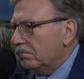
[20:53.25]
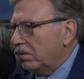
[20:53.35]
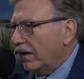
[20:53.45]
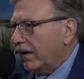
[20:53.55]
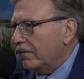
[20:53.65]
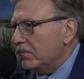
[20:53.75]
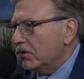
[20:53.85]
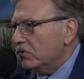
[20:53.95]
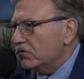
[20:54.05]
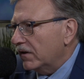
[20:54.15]
playing
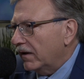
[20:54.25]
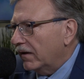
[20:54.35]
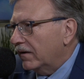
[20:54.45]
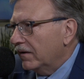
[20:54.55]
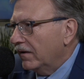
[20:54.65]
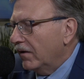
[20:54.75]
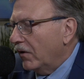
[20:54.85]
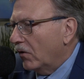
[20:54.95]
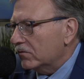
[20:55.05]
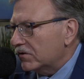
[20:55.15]
music
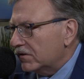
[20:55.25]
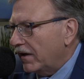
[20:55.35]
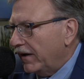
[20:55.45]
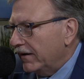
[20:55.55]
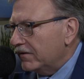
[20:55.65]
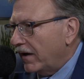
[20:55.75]
on stage,